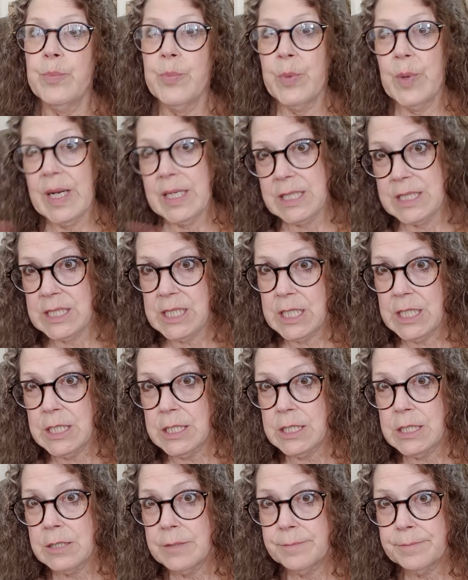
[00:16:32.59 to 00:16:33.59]

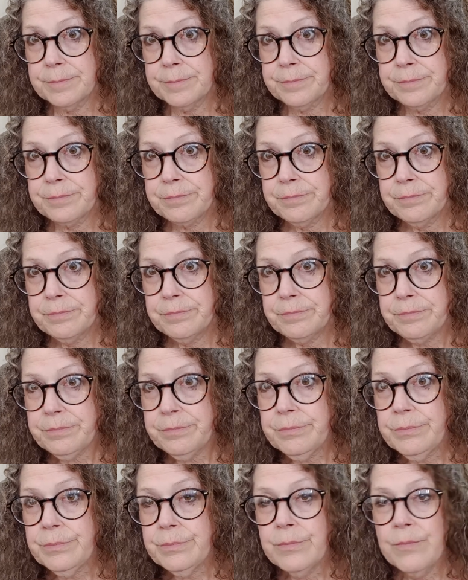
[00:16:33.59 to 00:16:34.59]
Brexit,
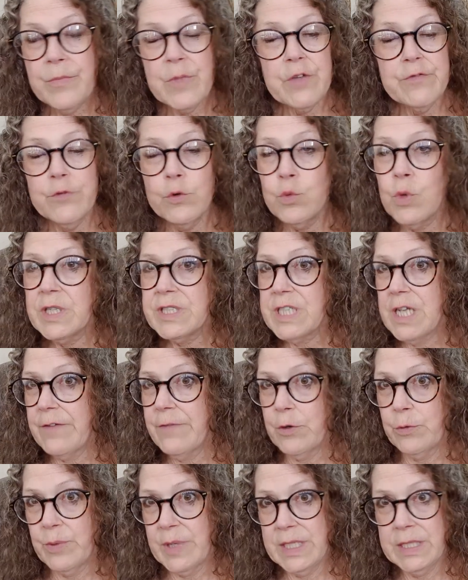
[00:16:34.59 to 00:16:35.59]
for
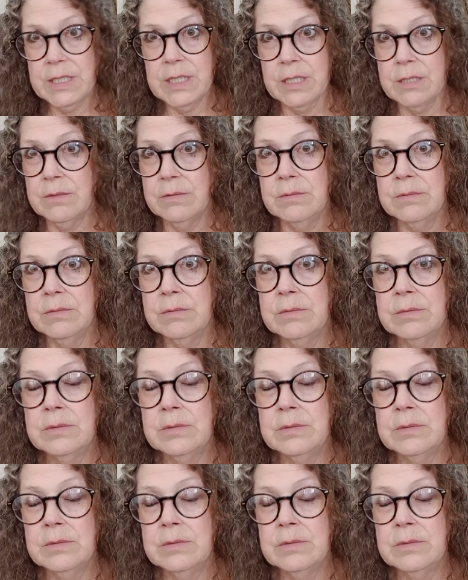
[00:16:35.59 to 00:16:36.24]
whatever reason,